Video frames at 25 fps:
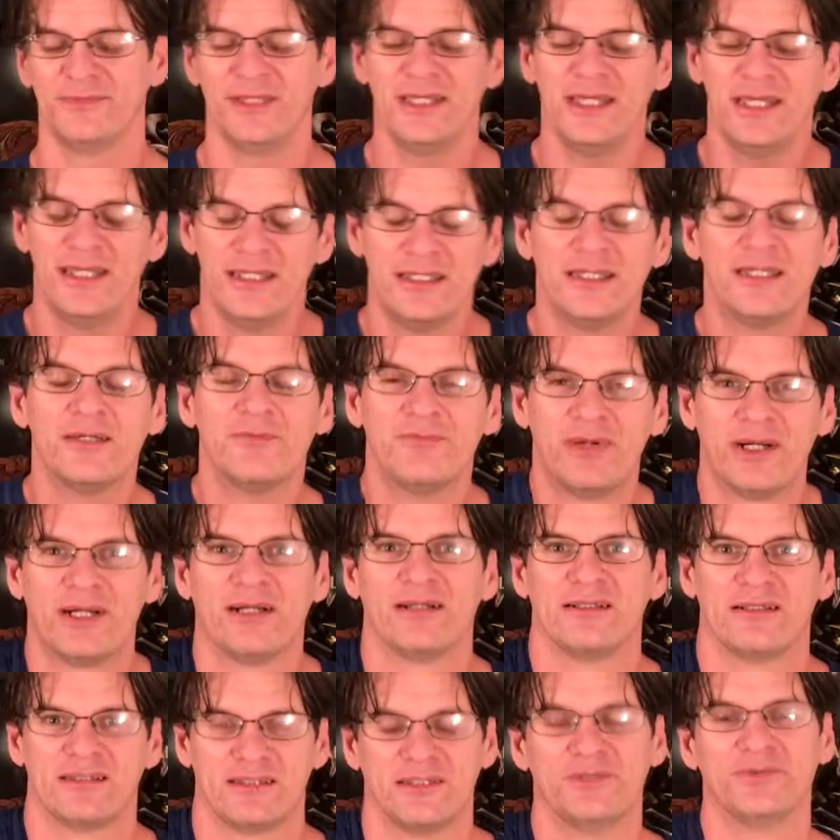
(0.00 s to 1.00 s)
in
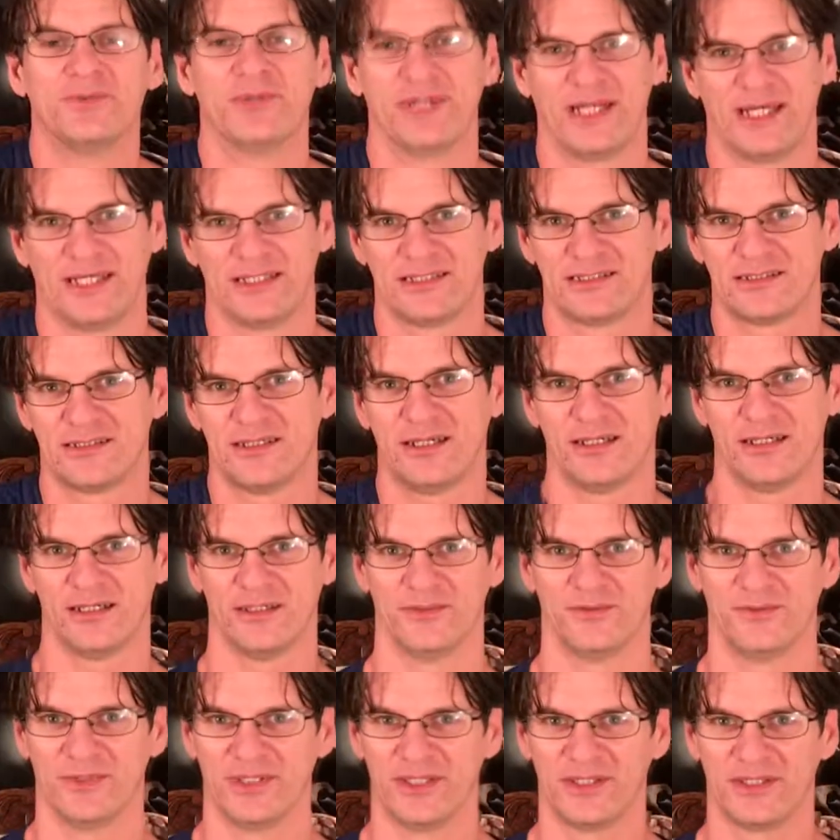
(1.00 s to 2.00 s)
comparison to what I
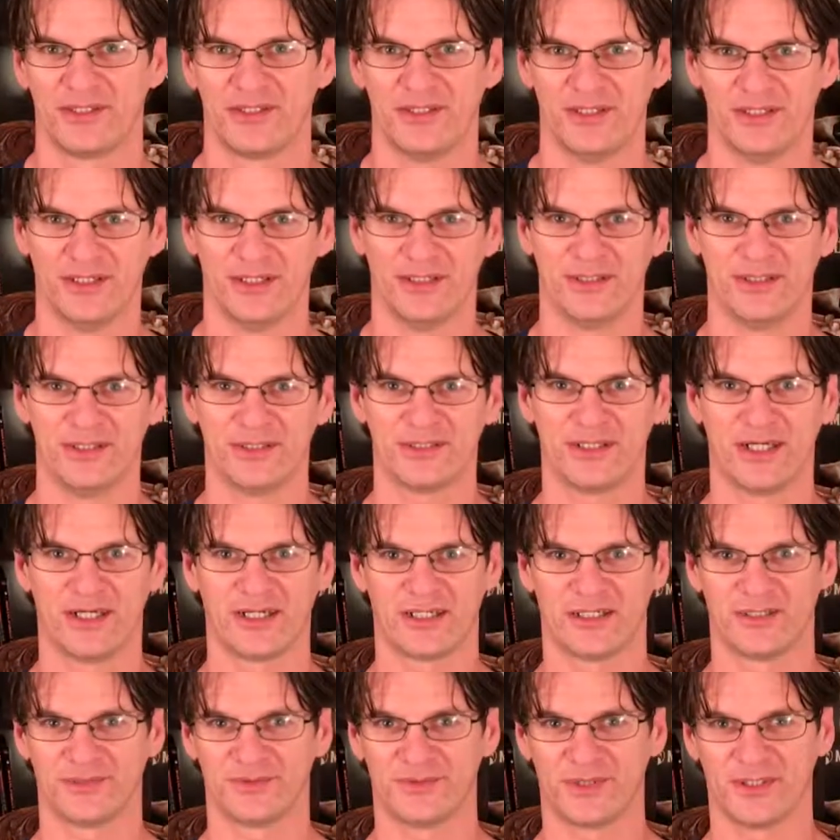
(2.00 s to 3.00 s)
started with. You know, you're
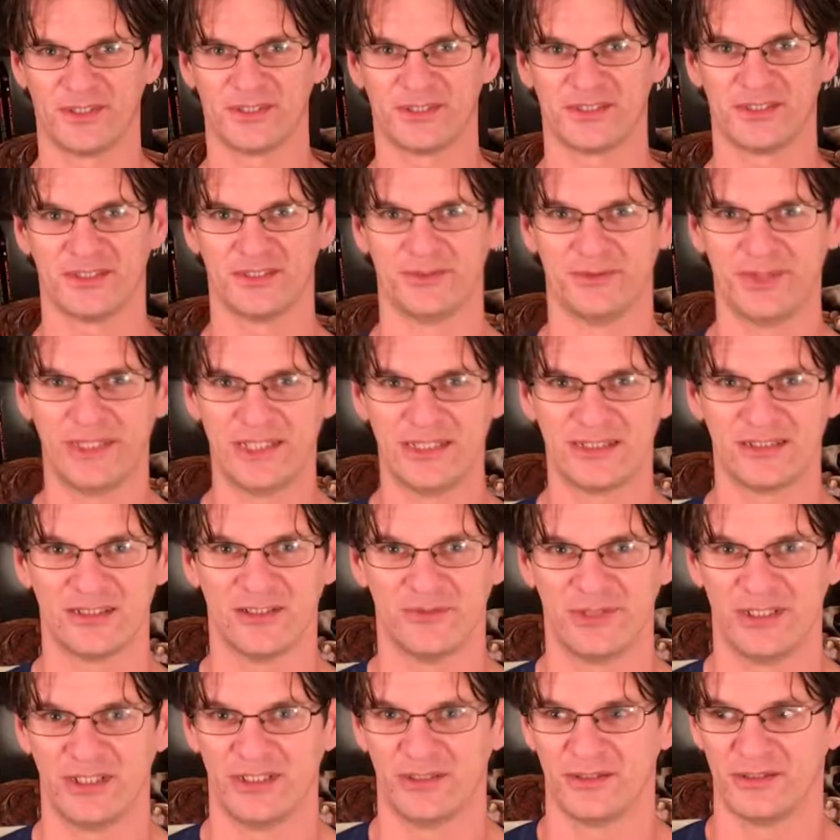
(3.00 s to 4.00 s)
talking the first three weeks,
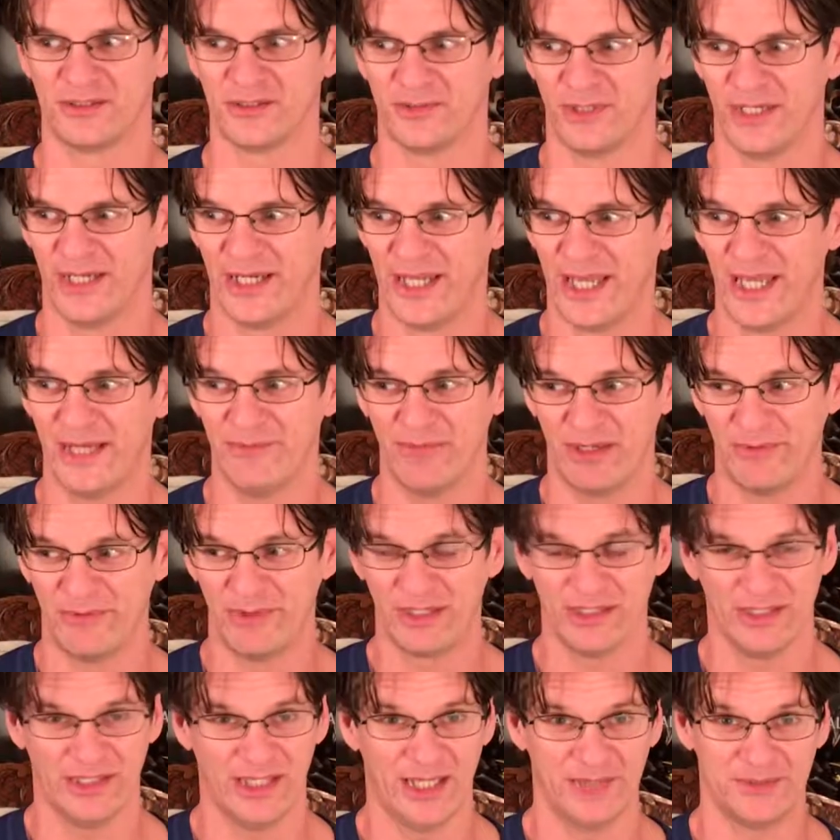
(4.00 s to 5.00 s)
nobody knows who I am, I
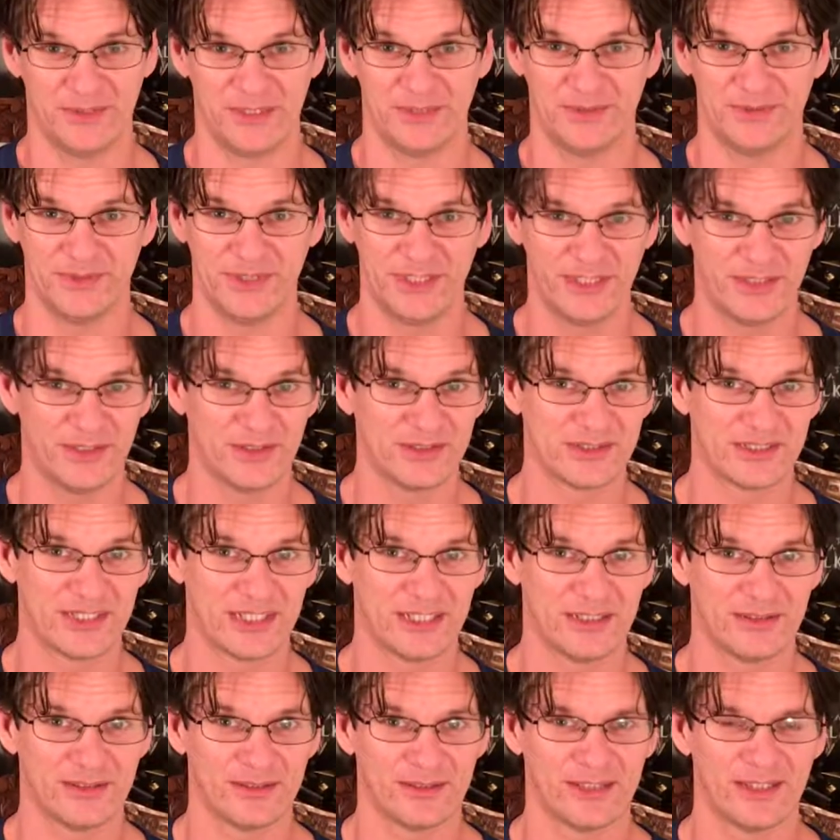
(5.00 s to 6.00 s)
barely have any videos
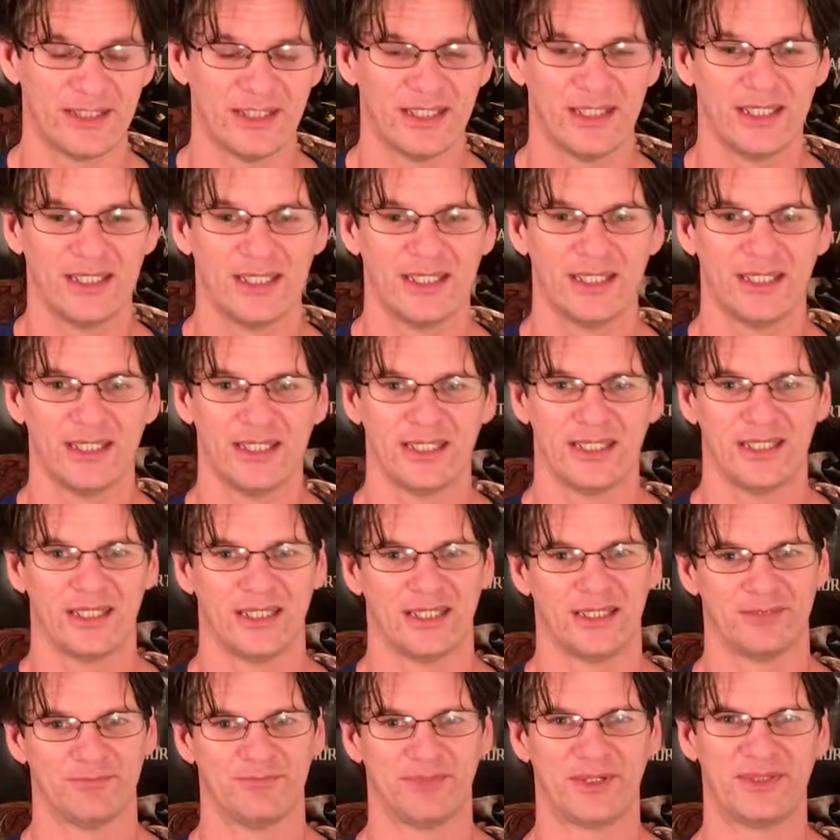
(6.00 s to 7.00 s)
out.
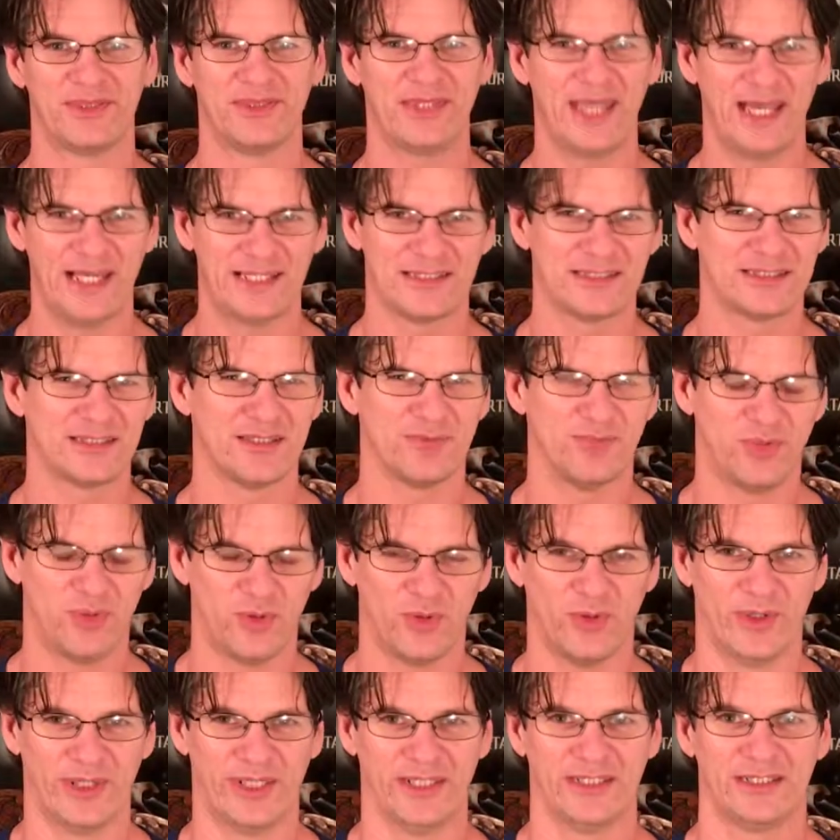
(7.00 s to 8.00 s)
But that's the
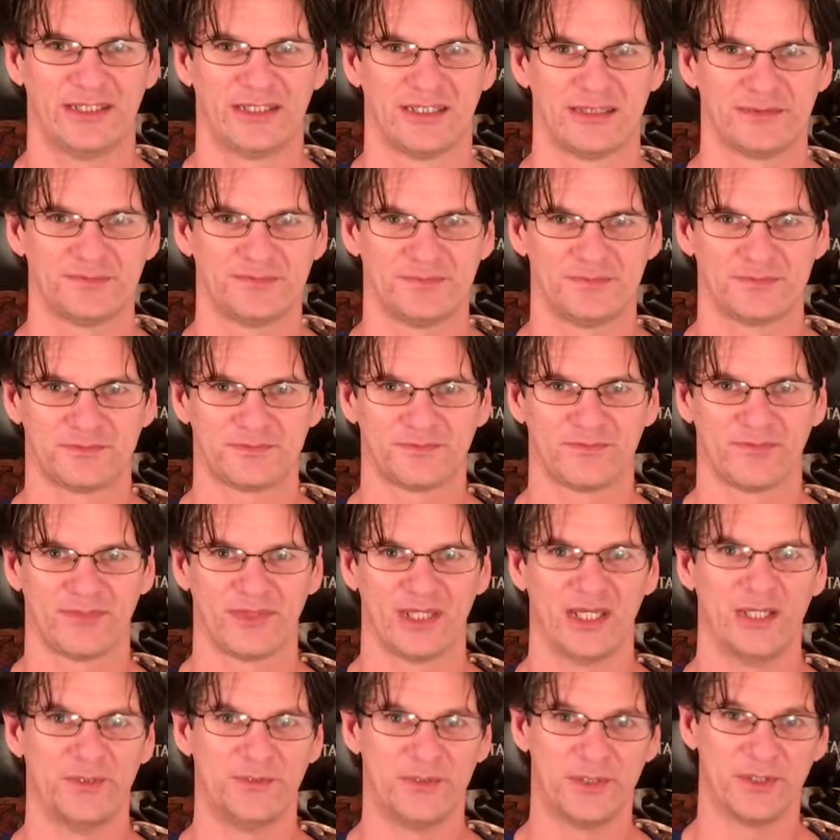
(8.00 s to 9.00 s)
point.
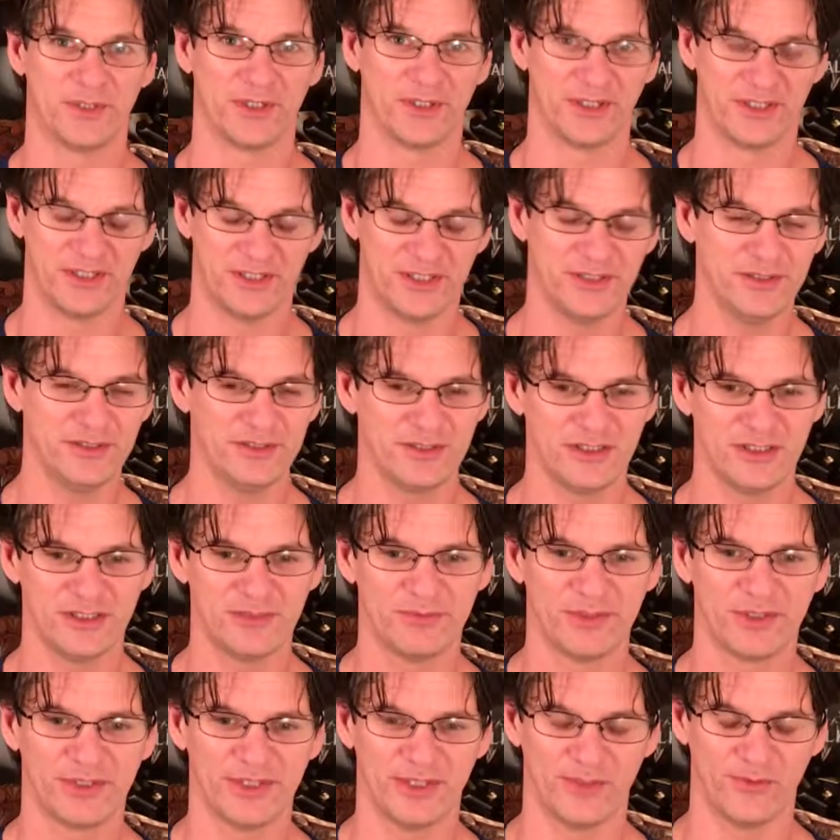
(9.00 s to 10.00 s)
If you're a
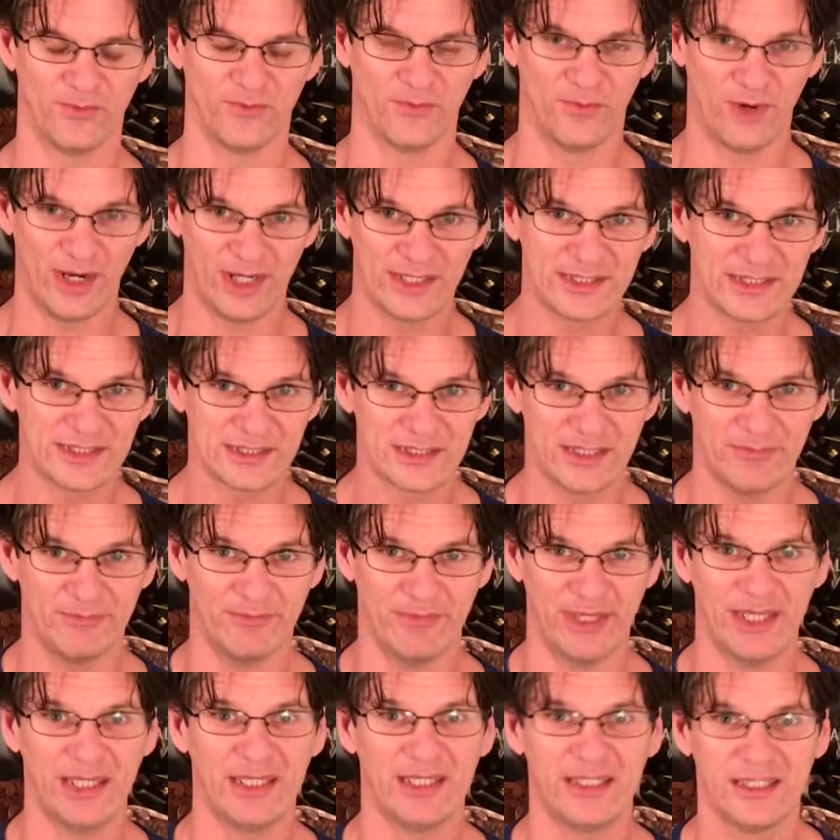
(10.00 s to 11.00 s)
YouTuber that wants to
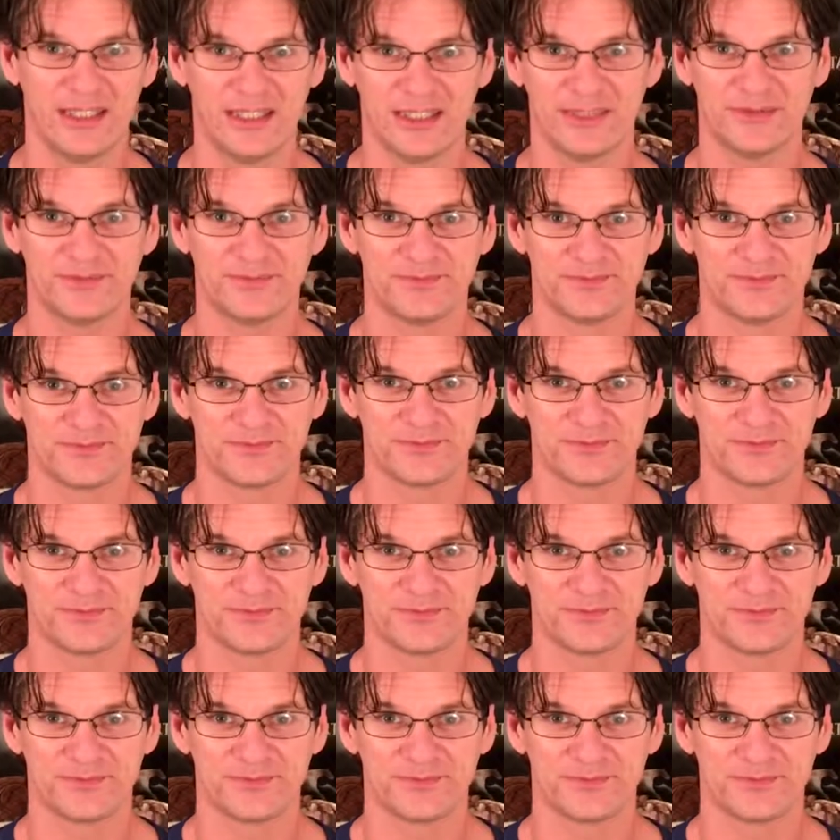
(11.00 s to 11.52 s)
make it,